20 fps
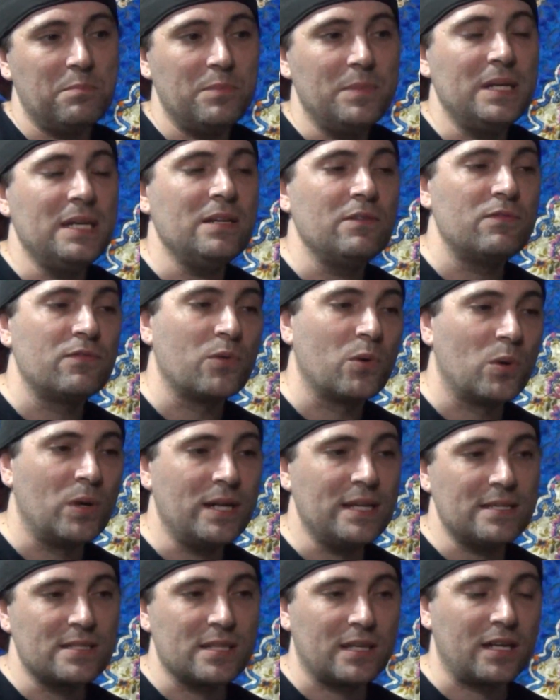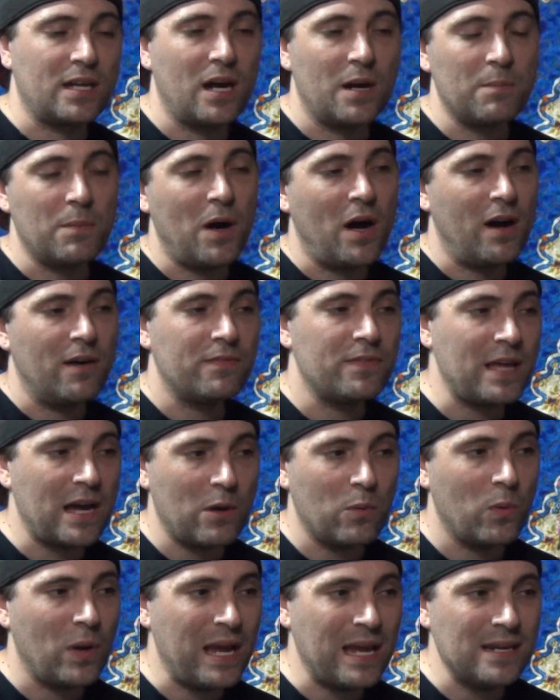mean for it to come off
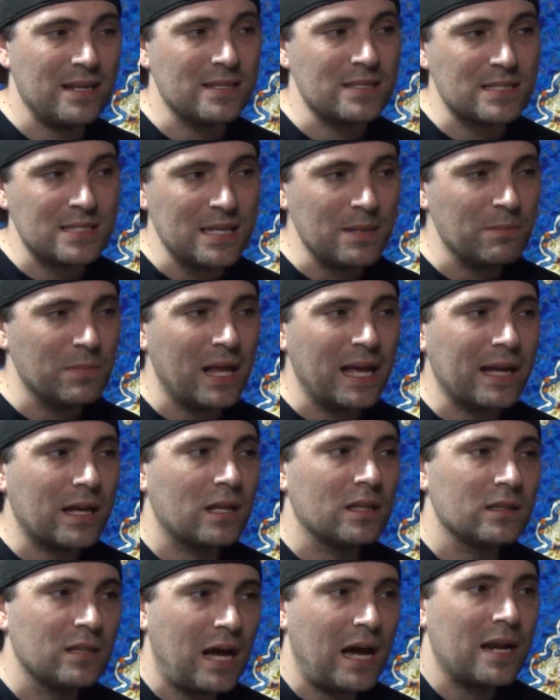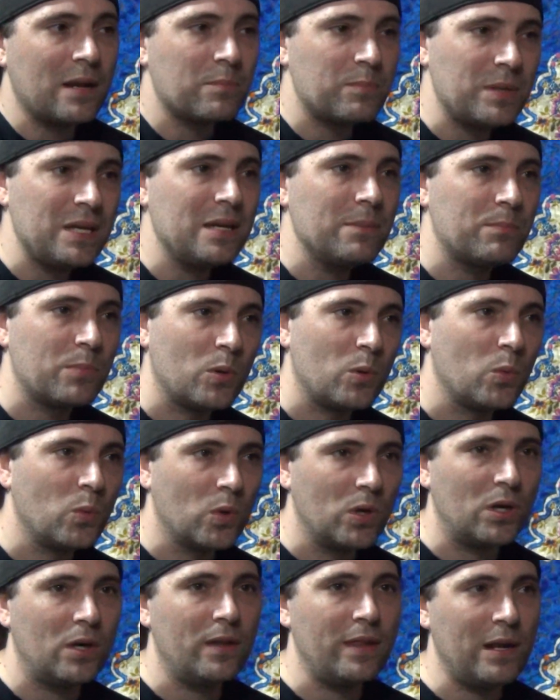that way, and it seemed like a lot of people
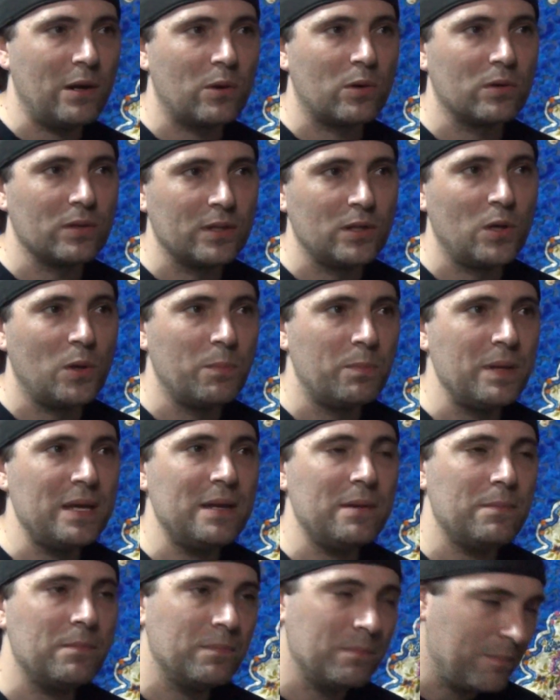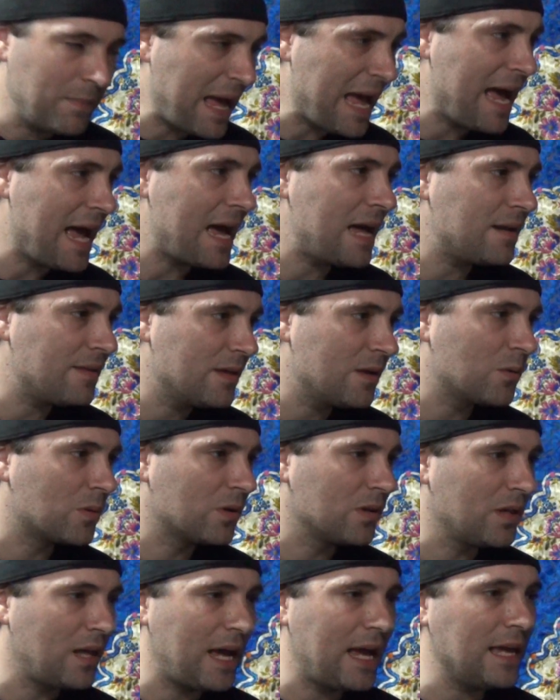were. They were a little bit mad. They
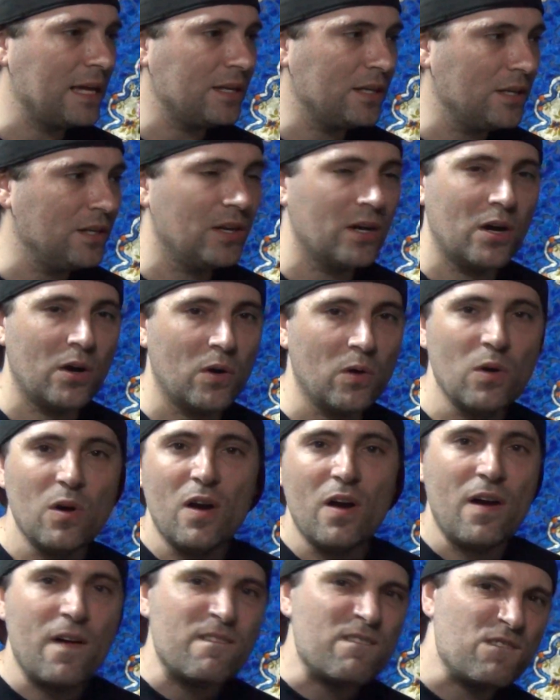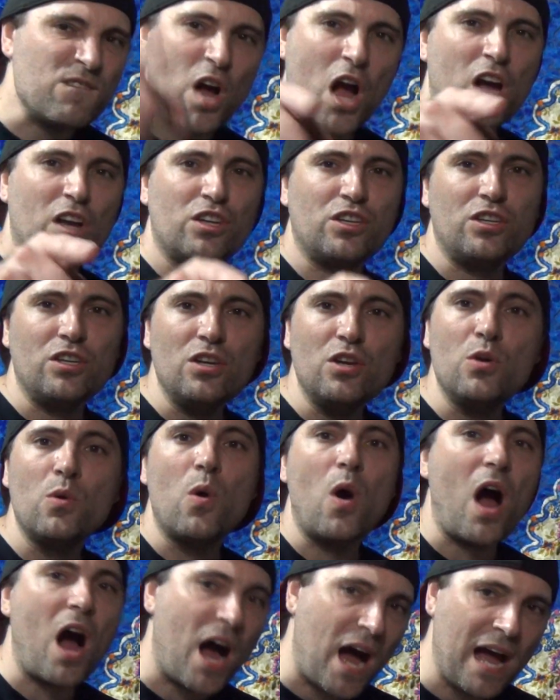were like, you know,
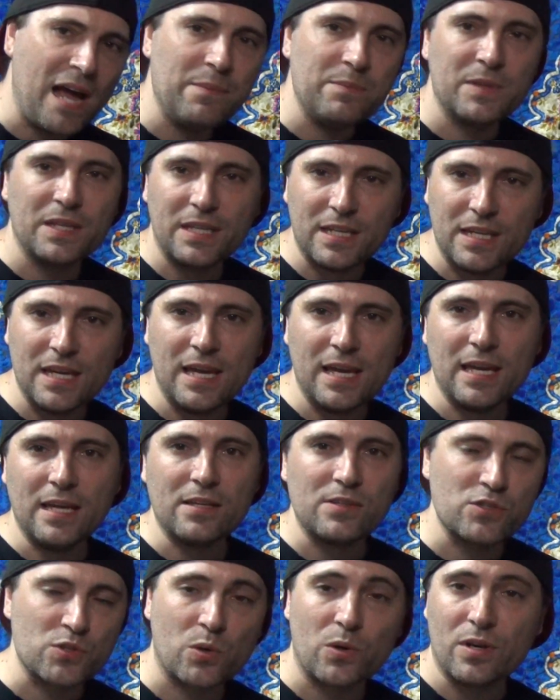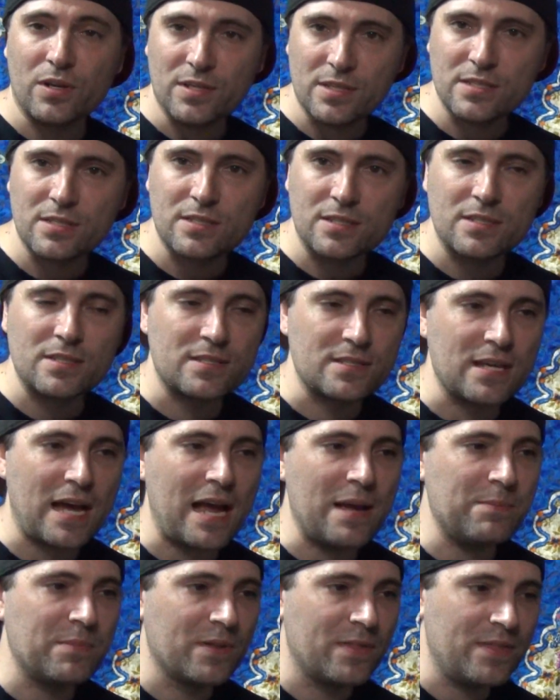I'm the king, sort of
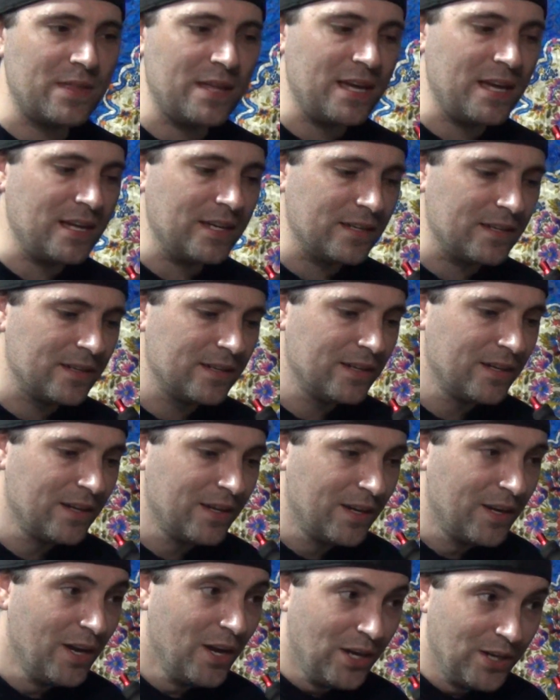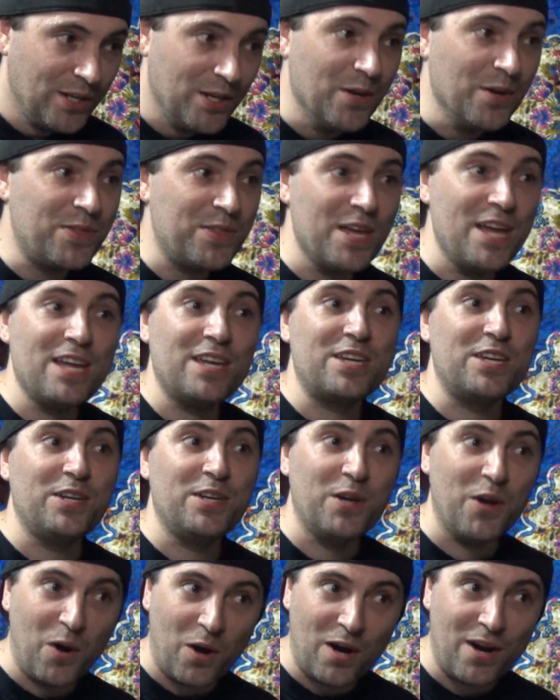type of thing. You think
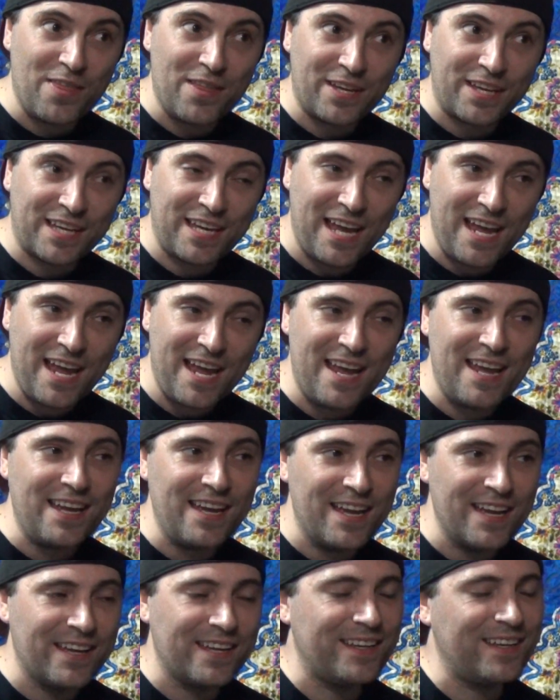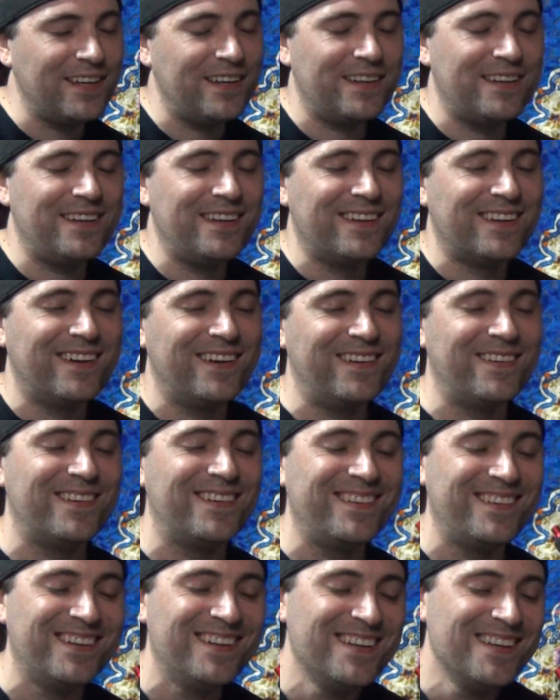you're the king? You
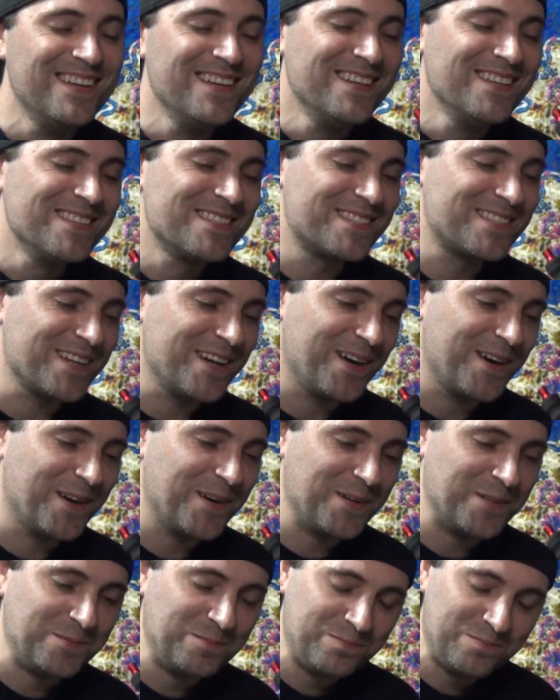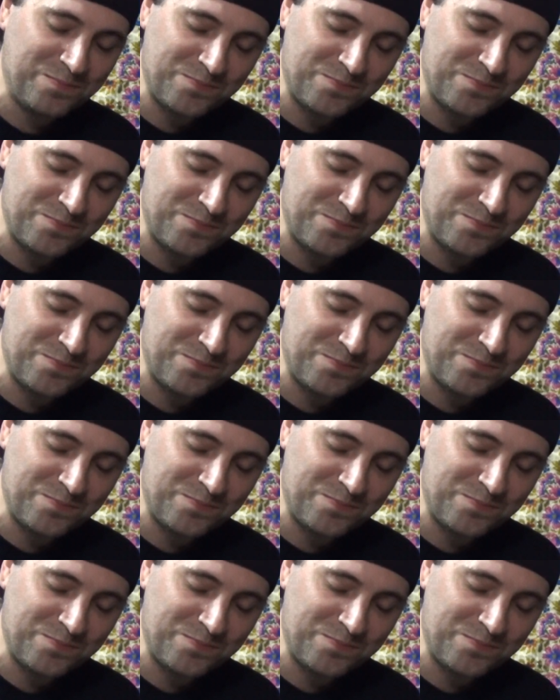know? So